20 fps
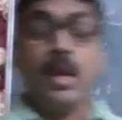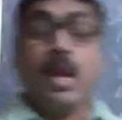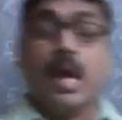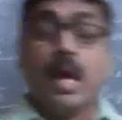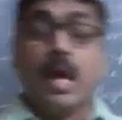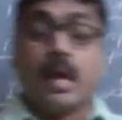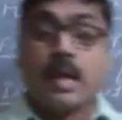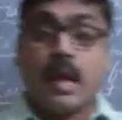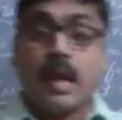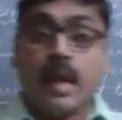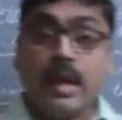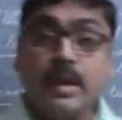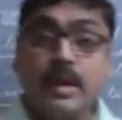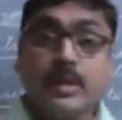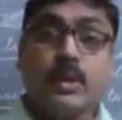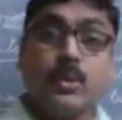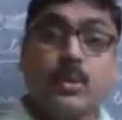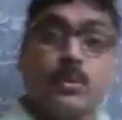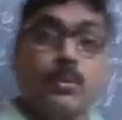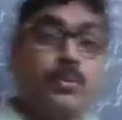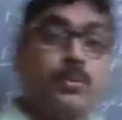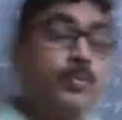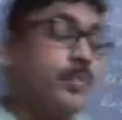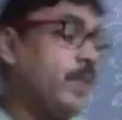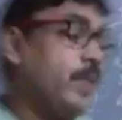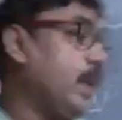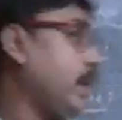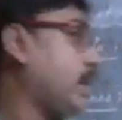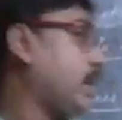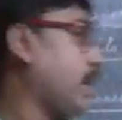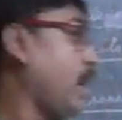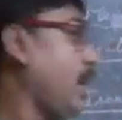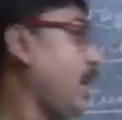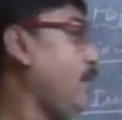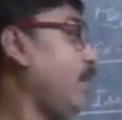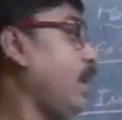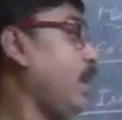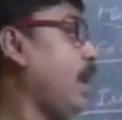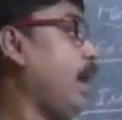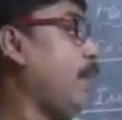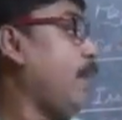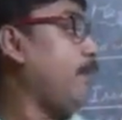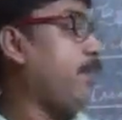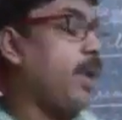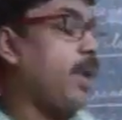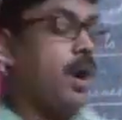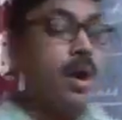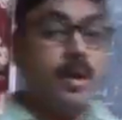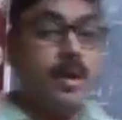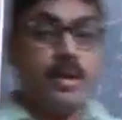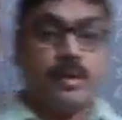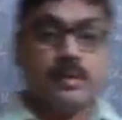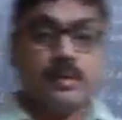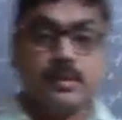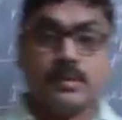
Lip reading: right to travel abroad,